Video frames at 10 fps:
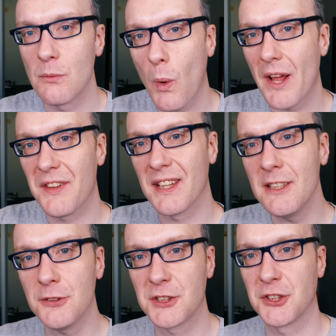And while the
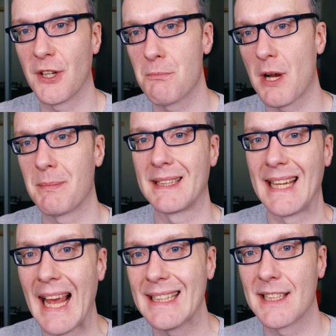literature and
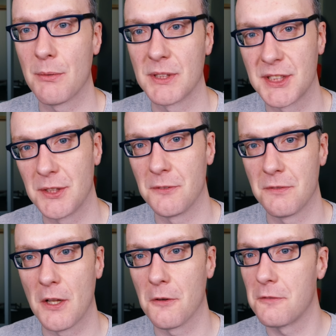propaganda that would soon
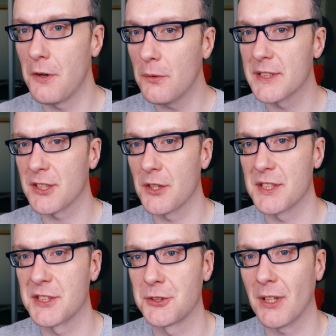follow focused on
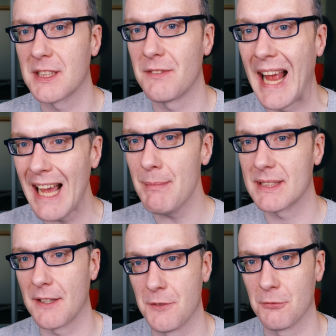the destructive
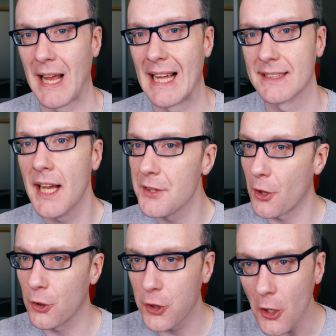habits of the rat,
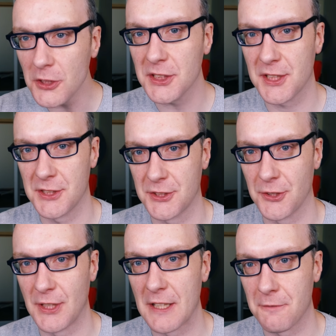the largest
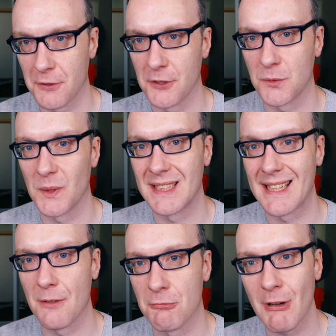concern at first was
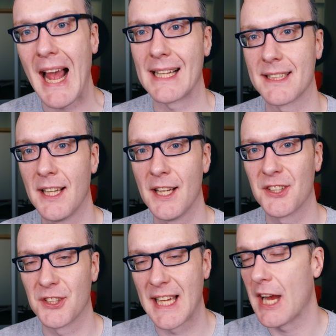that the rat
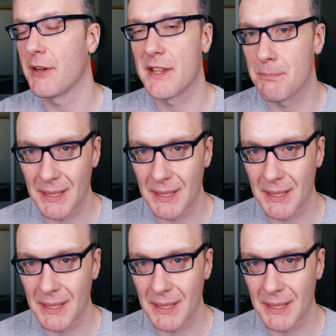could carry the